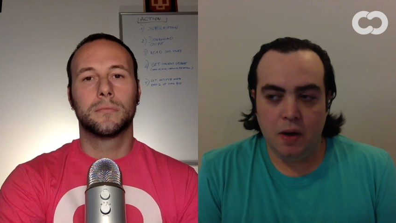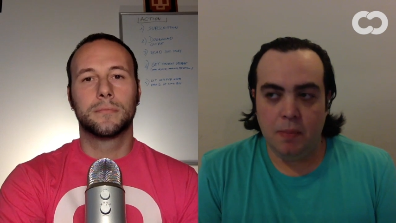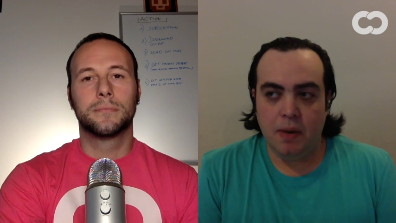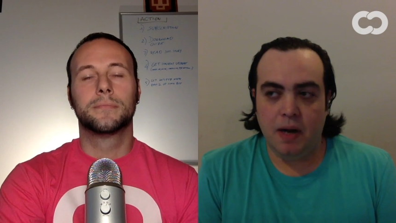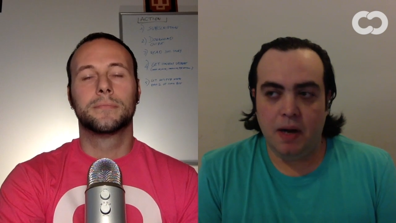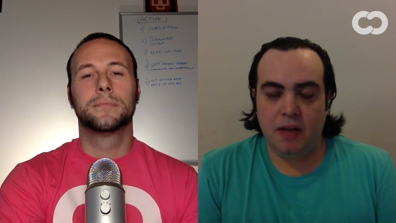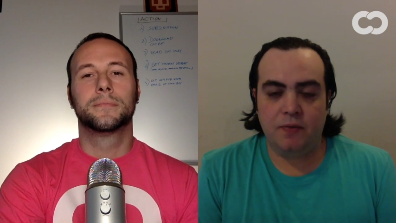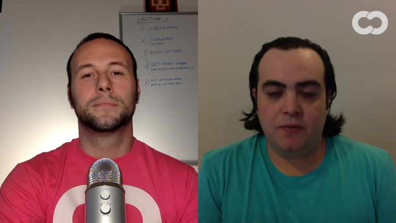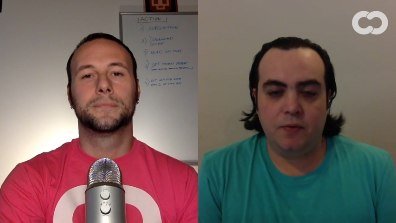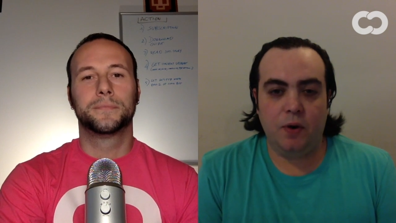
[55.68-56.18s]

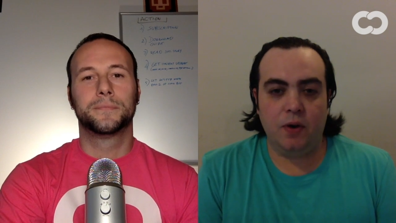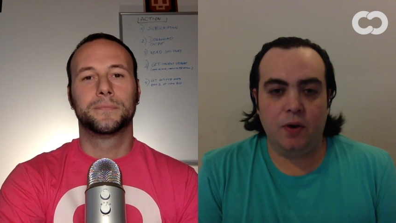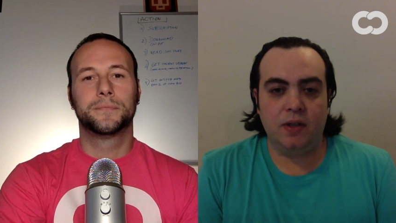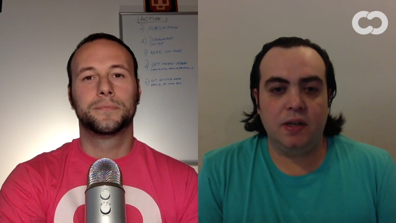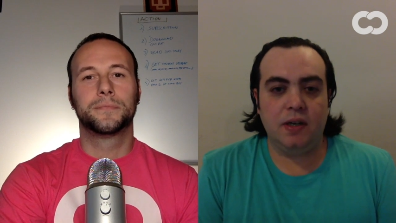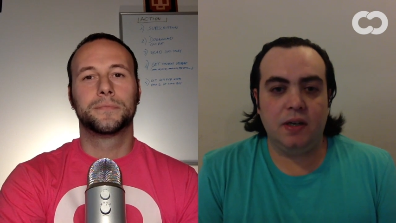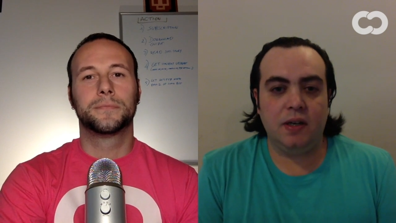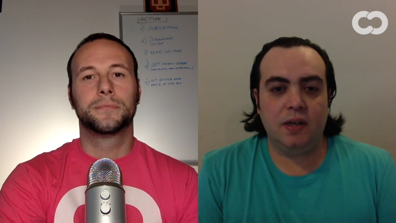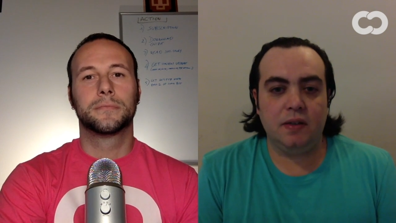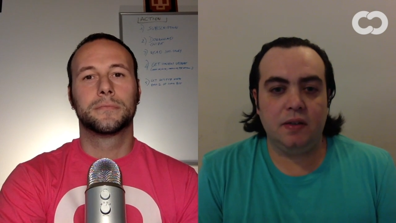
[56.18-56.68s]
Speaker 1: But for
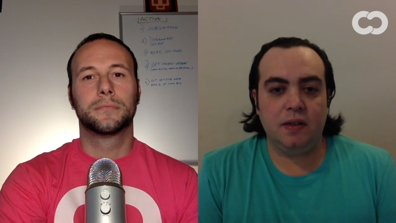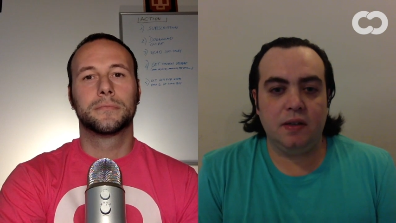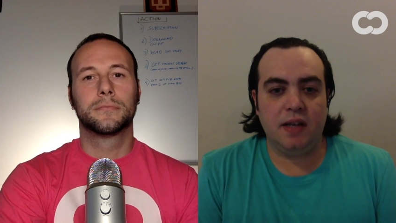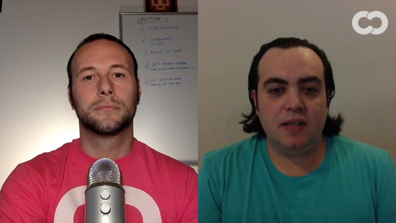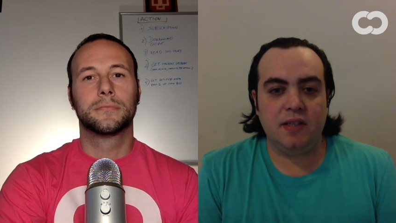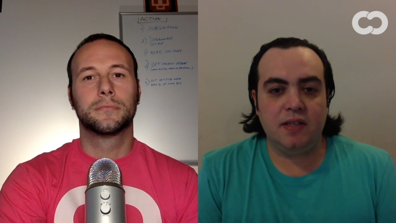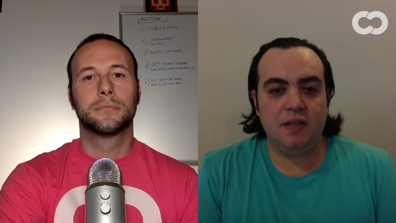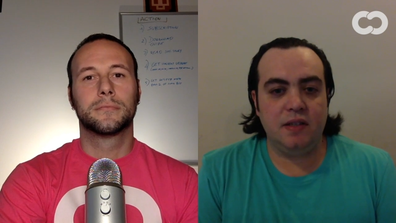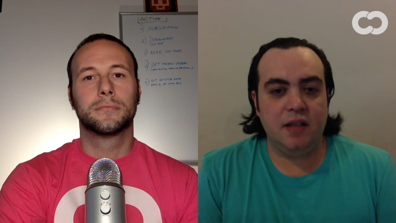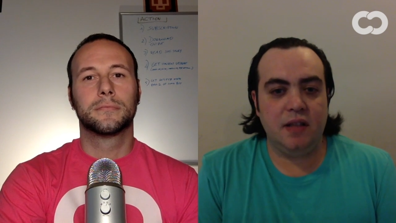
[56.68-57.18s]
the
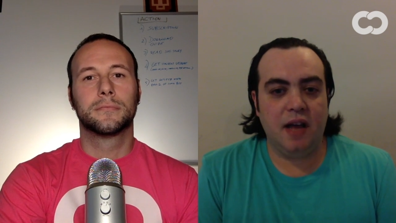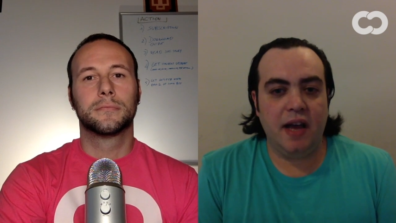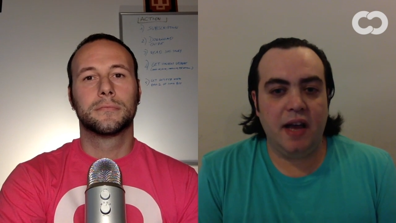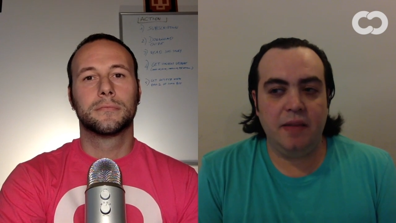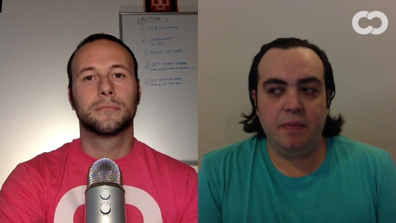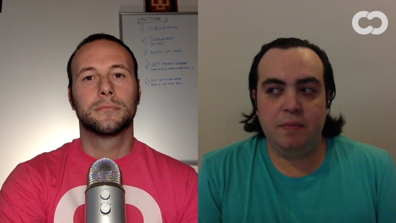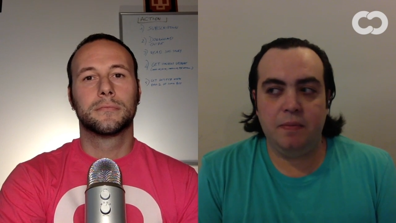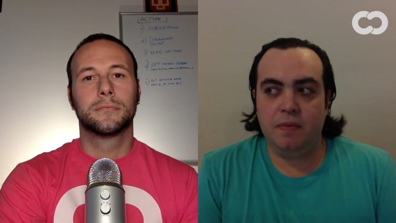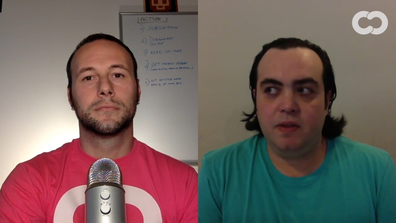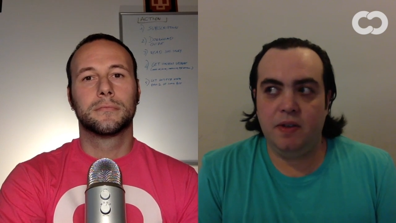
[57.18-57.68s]
last
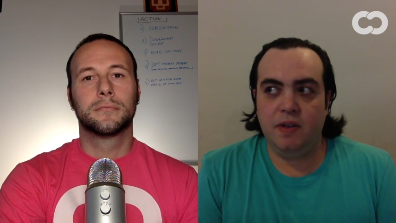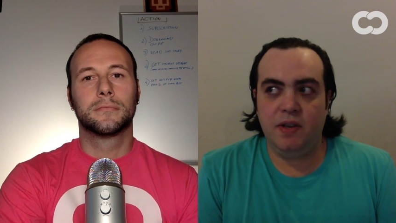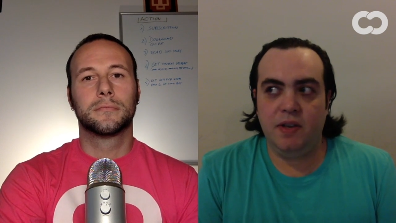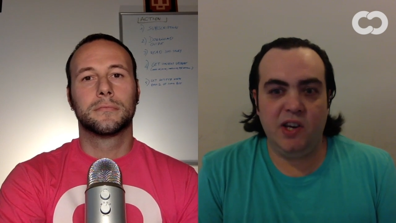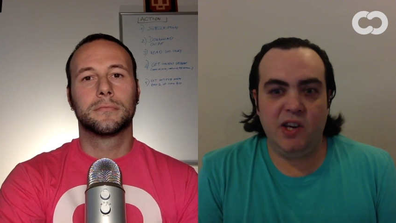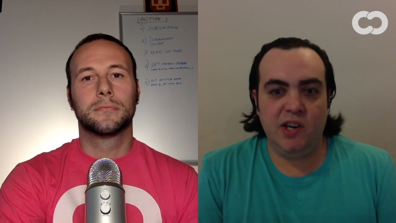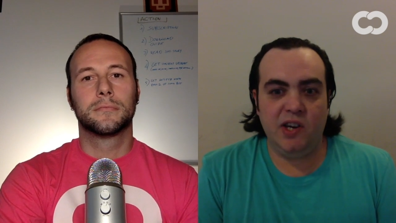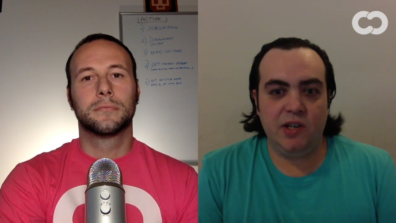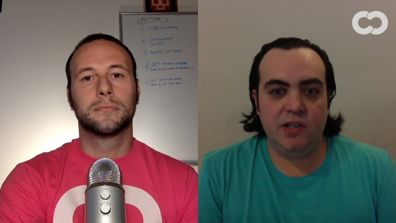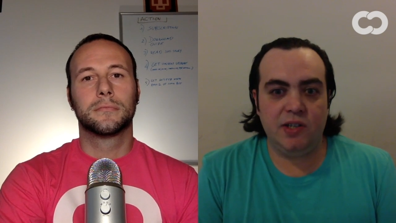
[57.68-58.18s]
nine
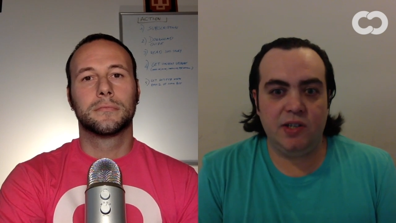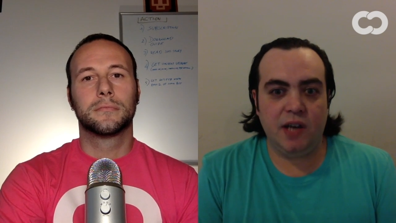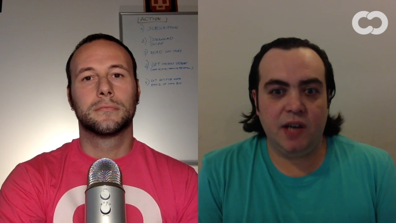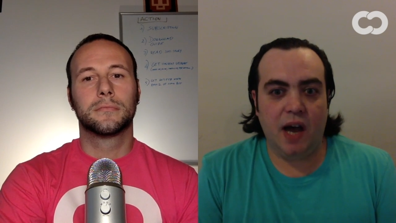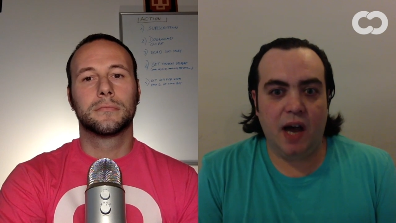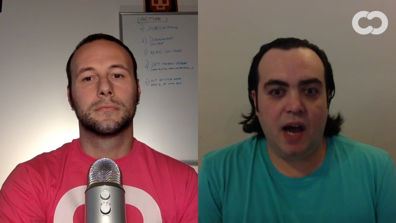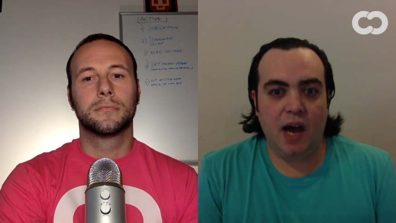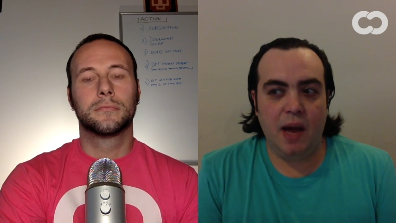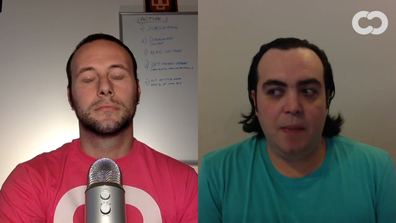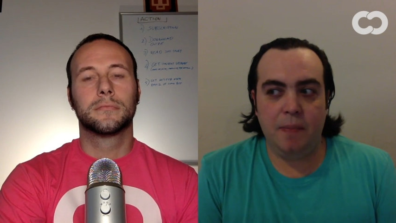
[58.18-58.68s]
years,
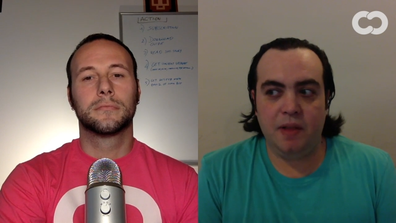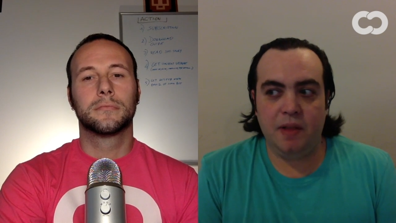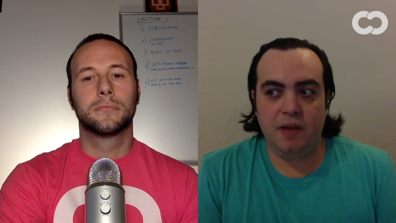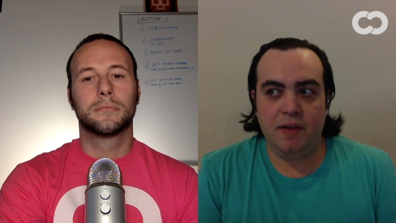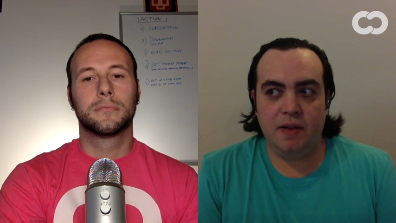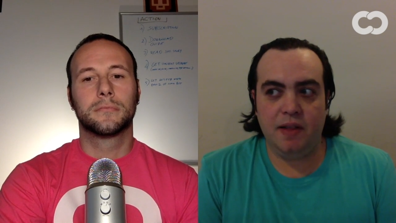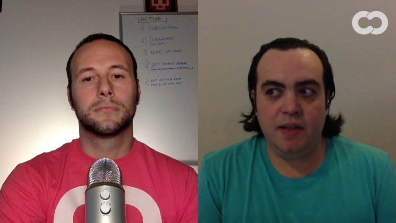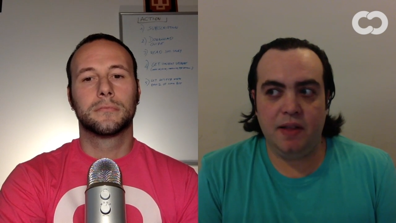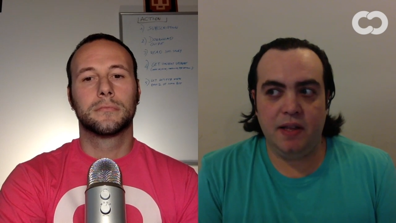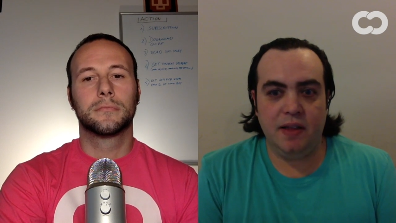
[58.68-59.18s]
I'm
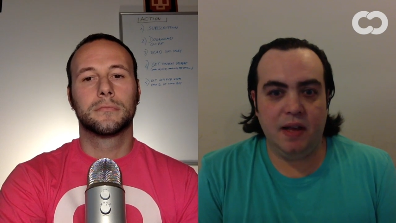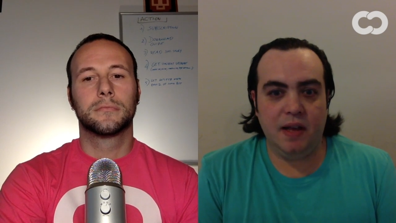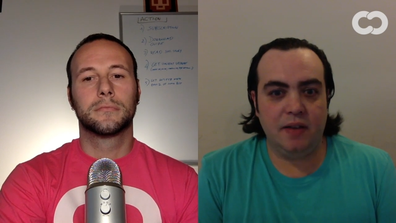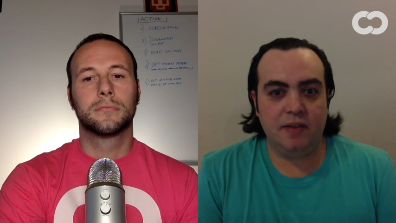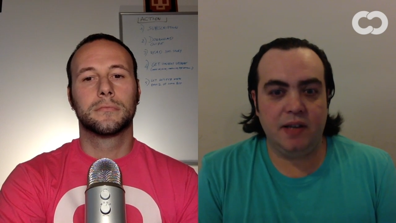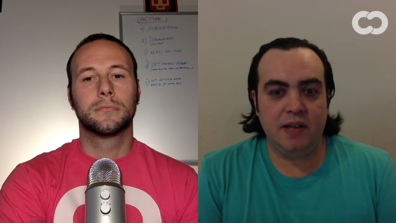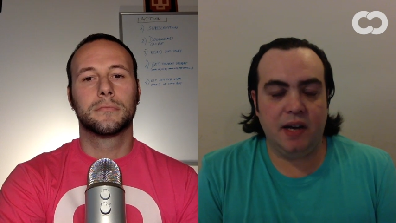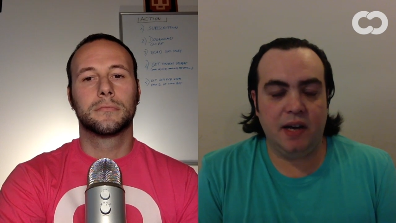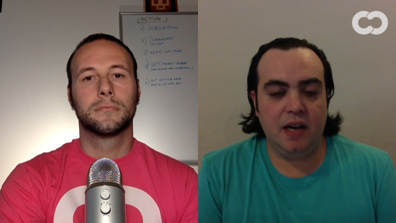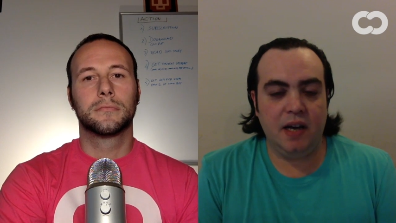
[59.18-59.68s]
living in
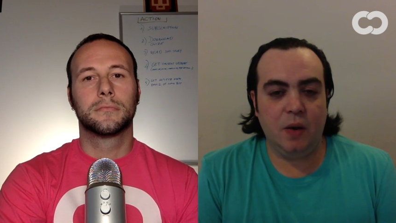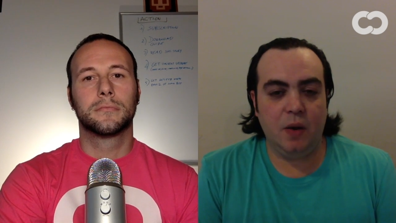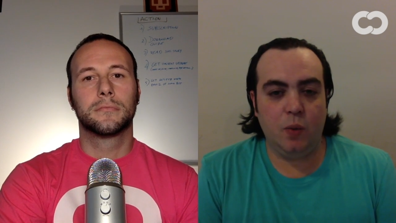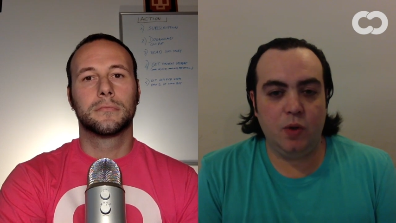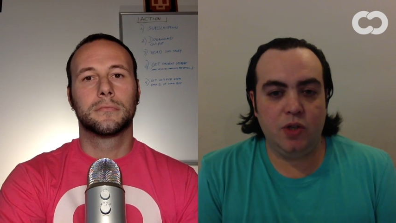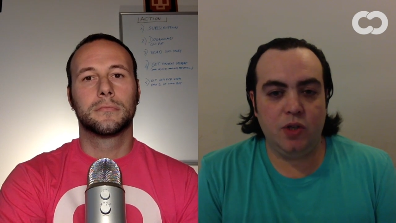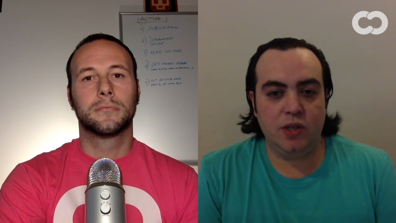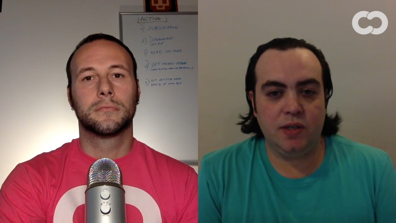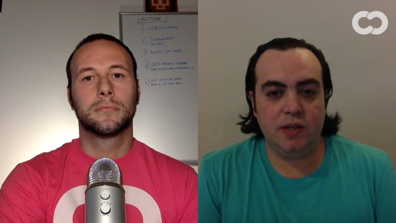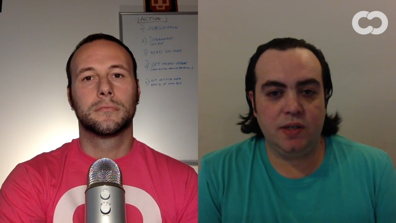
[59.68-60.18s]
Antalya,
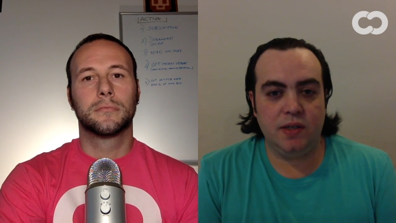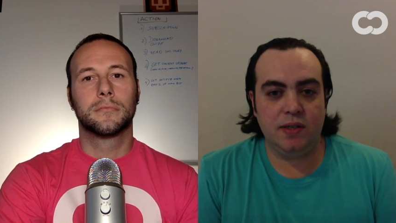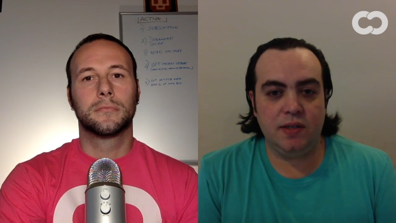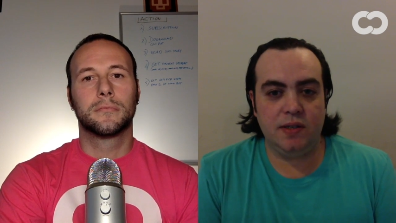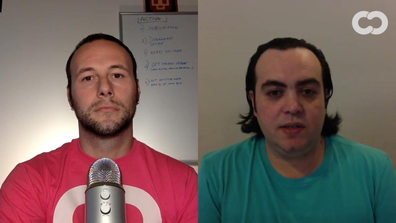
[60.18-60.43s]
which is the